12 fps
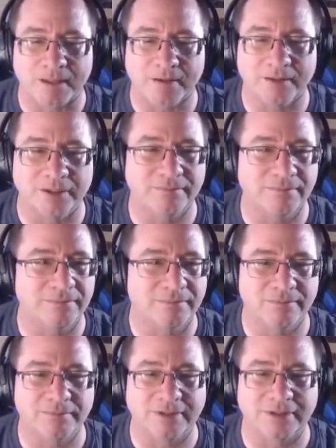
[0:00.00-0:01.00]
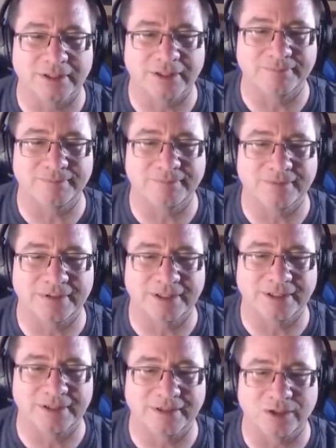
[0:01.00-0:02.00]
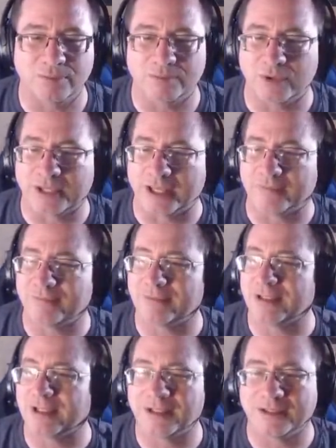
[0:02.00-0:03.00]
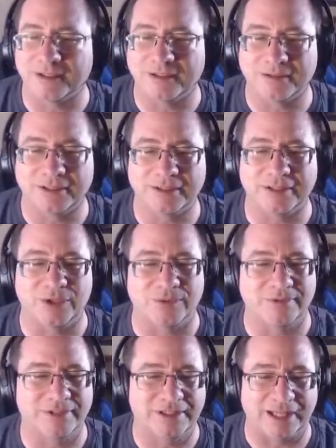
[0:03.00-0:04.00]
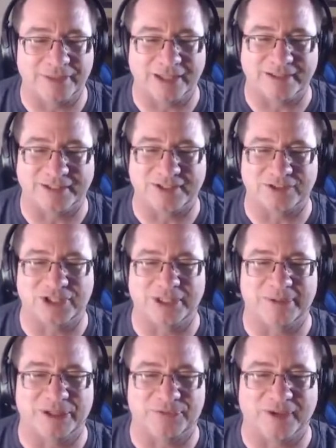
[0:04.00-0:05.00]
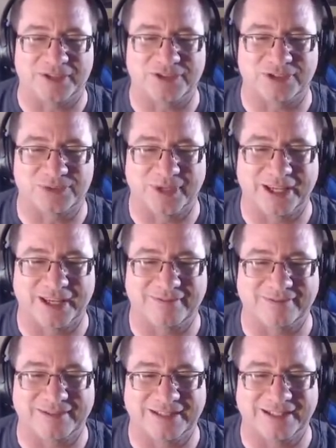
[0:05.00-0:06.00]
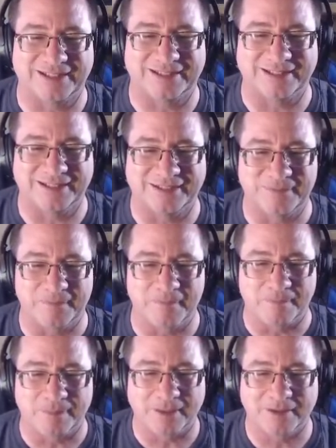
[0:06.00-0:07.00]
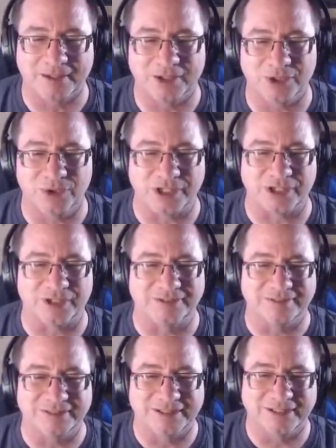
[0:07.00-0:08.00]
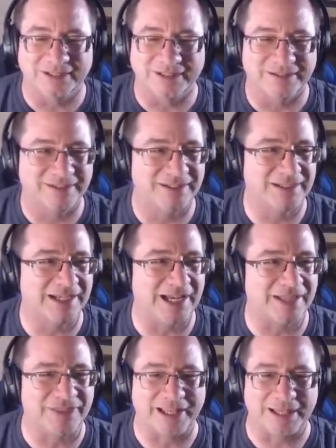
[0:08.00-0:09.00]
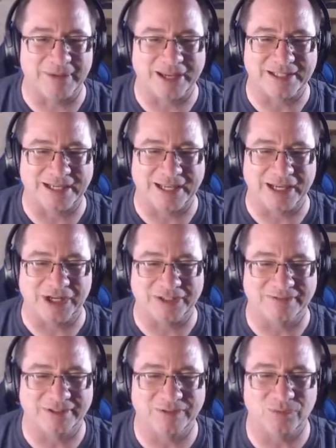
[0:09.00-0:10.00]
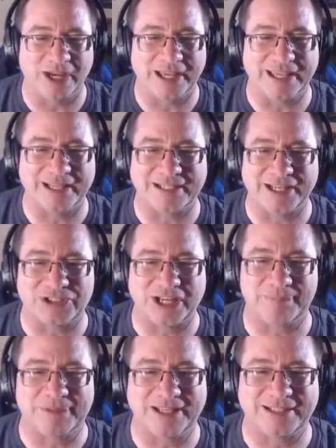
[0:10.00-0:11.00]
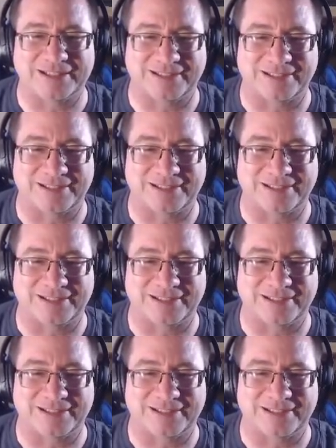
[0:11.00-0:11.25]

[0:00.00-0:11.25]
Up, up. Oh, okay. No, I think this is going to be the fastest way. It... Oh dear. I think I might die here. Why can't I chop this?